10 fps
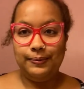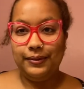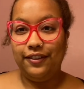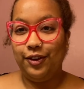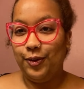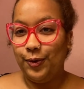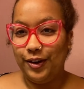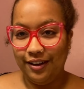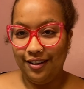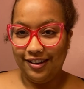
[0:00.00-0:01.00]
If you
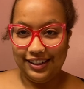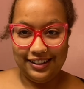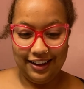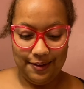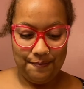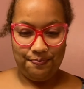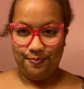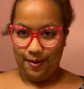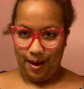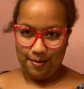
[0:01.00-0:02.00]
couldn't already tell,
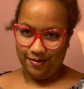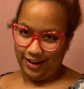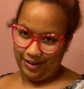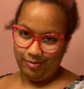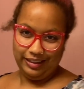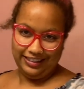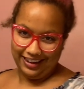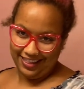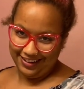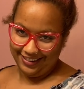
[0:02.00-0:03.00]
I'm very put
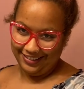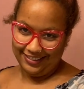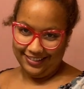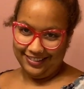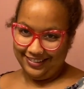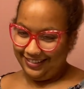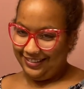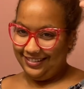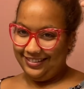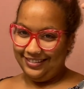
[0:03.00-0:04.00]
together.
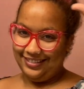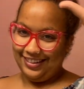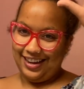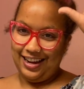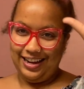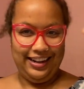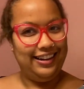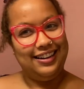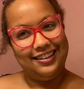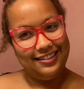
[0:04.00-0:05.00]
I
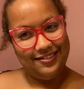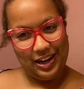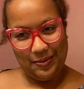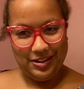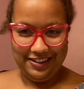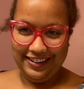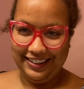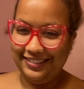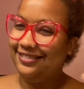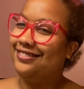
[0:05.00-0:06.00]
know what I'm
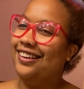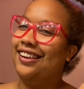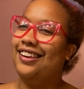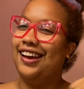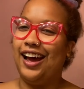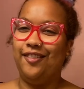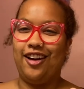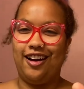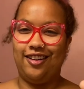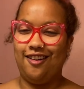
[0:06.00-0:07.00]
doing. I've
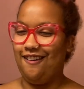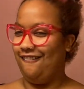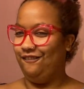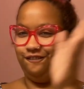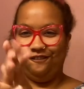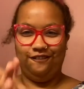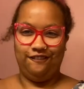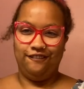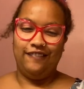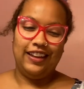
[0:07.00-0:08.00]
got it all
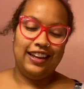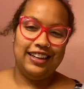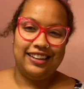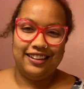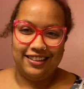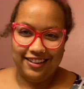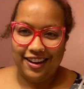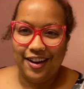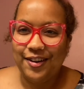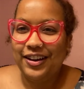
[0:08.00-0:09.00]
good to
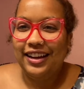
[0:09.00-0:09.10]
go.